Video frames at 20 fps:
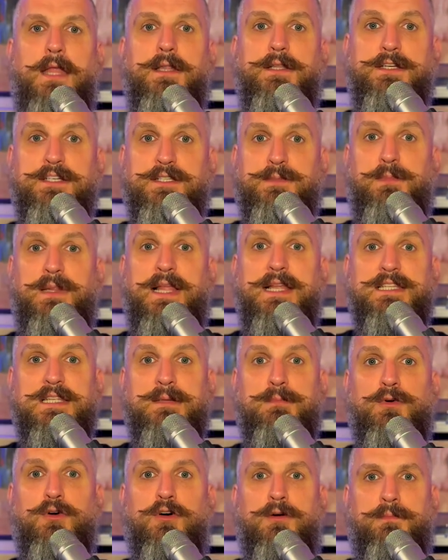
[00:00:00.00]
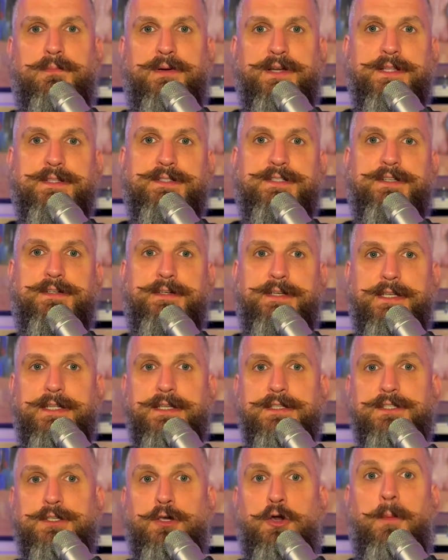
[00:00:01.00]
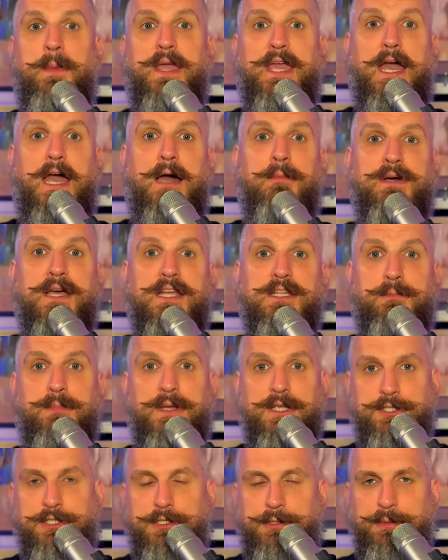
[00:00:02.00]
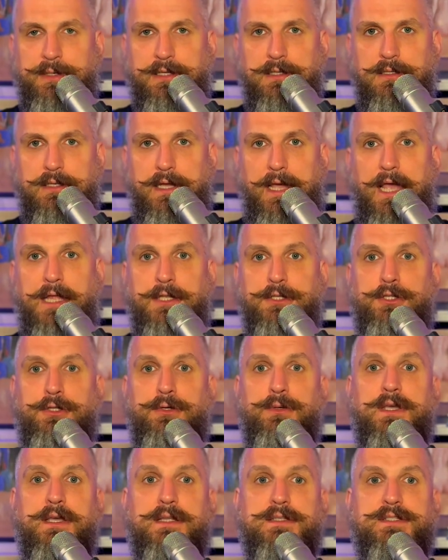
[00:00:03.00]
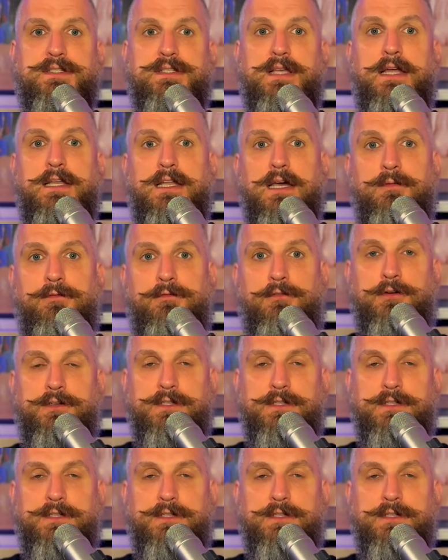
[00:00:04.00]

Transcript: There is plenty more print screenings coming up at Pictureville, and you can sign up for